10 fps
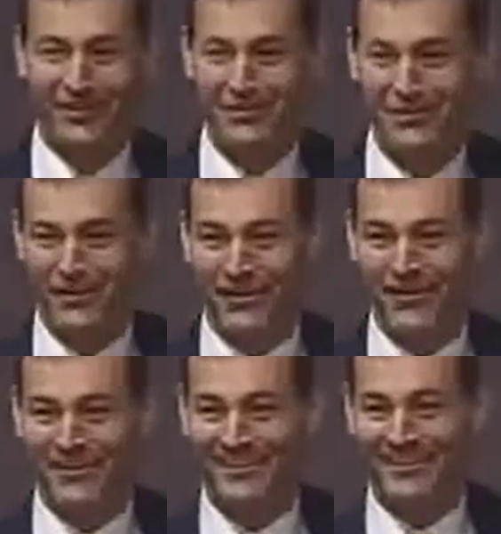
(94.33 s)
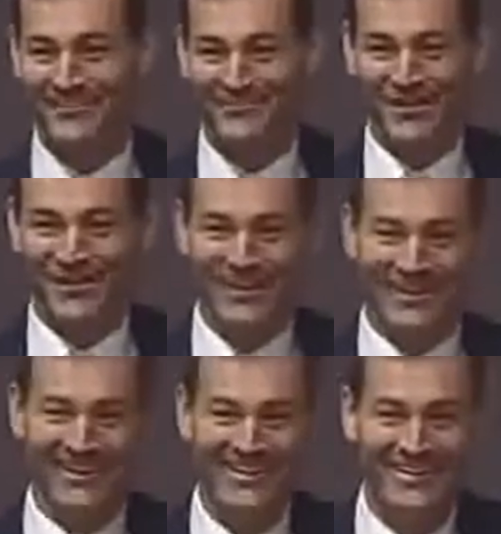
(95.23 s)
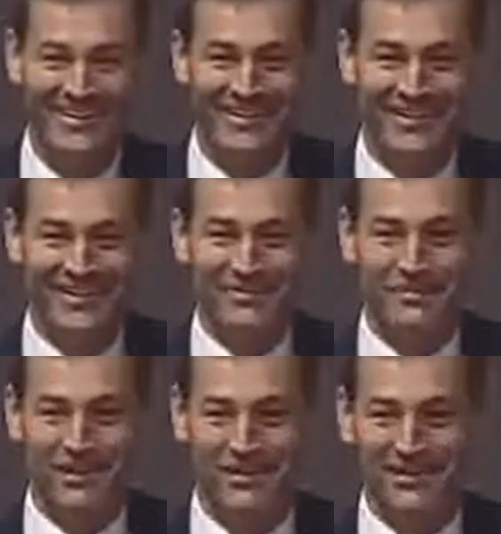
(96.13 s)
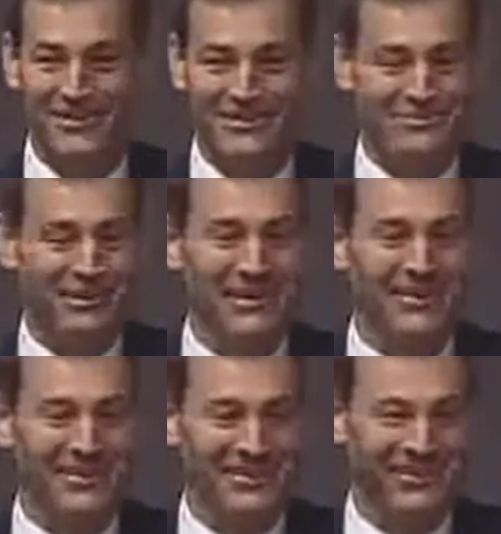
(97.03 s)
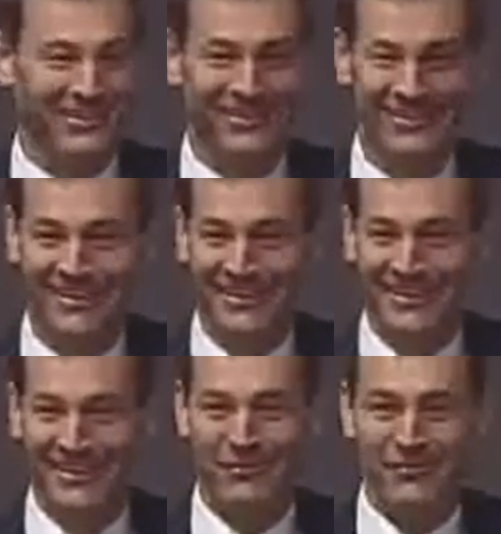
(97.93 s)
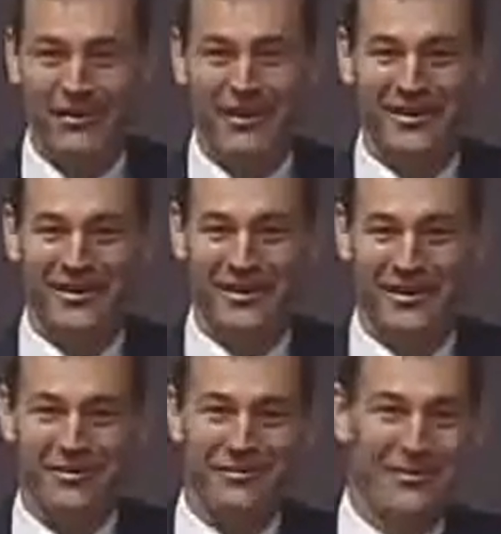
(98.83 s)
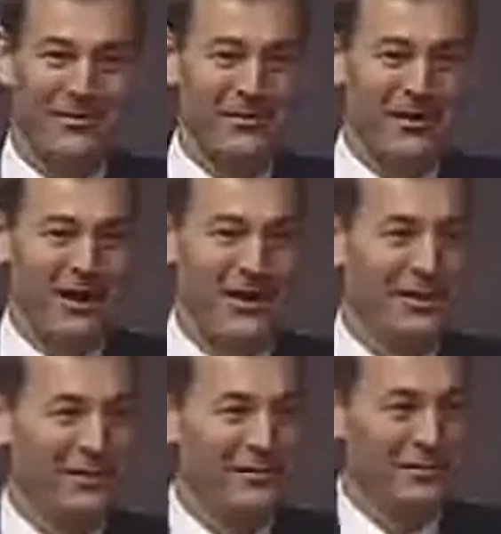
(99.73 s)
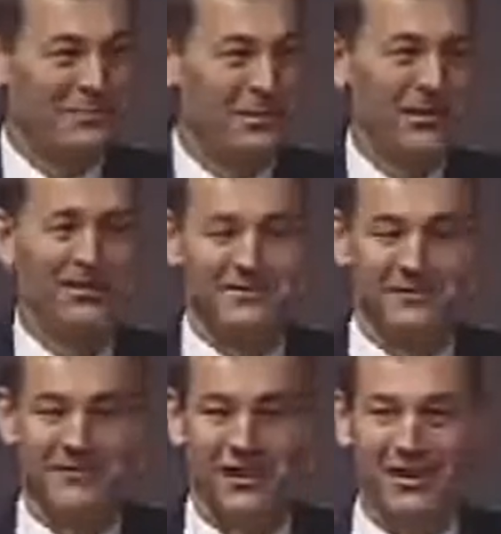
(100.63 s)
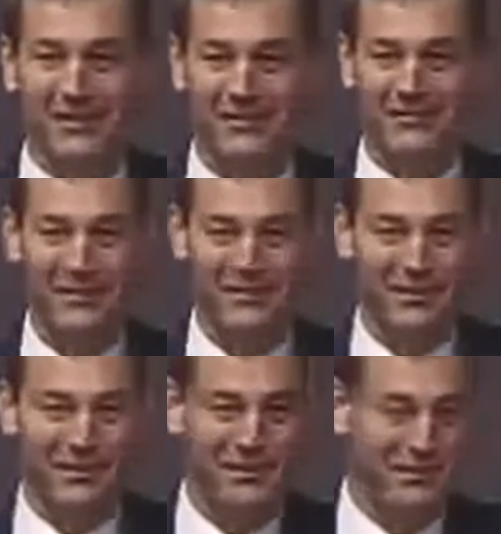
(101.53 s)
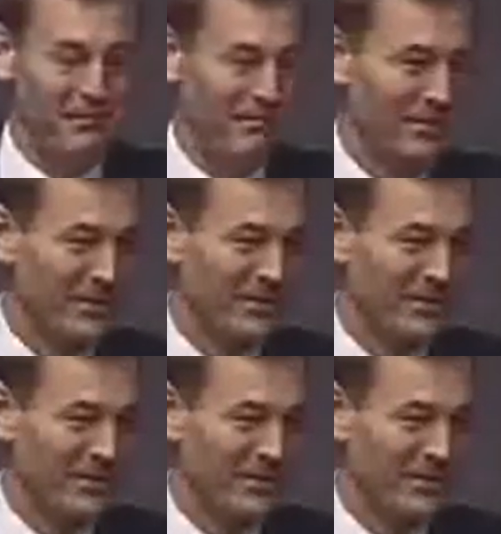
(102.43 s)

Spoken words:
the trail, given my little spiel here. And we've kind of gone, it kind of goes in peaks and valleys. I think in